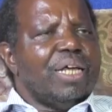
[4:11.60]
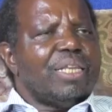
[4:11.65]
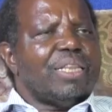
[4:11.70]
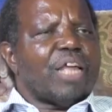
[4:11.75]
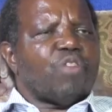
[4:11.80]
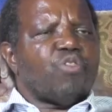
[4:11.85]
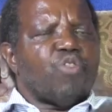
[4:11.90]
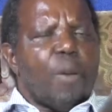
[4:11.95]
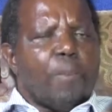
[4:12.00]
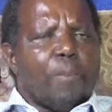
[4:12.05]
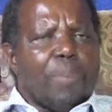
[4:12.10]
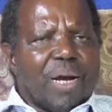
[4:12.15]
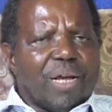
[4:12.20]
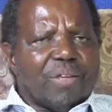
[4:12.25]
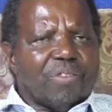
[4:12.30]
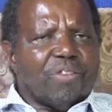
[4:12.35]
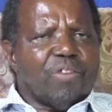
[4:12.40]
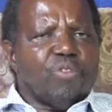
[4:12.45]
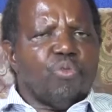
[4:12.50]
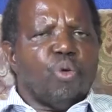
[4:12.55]
that your
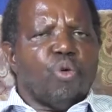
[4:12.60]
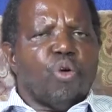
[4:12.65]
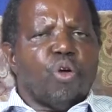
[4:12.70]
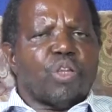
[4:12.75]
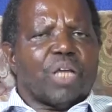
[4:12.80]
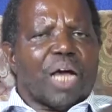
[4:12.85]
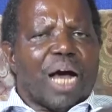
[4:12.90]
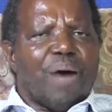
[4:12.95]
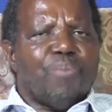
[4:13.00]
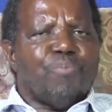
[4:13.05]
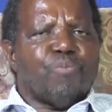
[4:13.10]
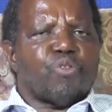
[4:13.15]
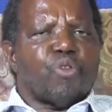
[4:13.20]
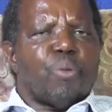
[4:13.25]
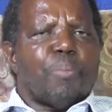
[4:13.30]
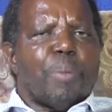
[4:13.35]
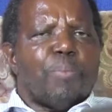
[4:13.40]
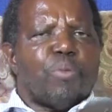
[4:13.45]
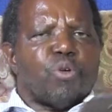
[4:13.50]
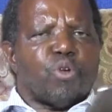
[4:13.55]
blessing will not come
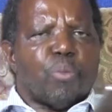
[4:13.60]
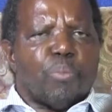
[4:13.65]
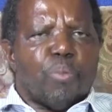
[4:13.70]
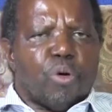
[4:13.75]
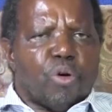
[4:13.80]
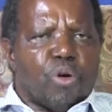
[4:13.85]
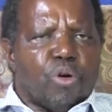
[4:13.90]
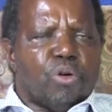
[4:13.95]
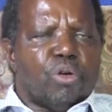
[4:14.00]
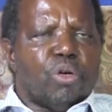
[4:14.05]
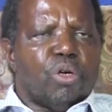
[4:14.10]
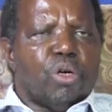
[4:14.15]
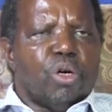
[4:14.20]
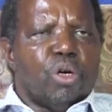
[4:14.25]
from a modomogo,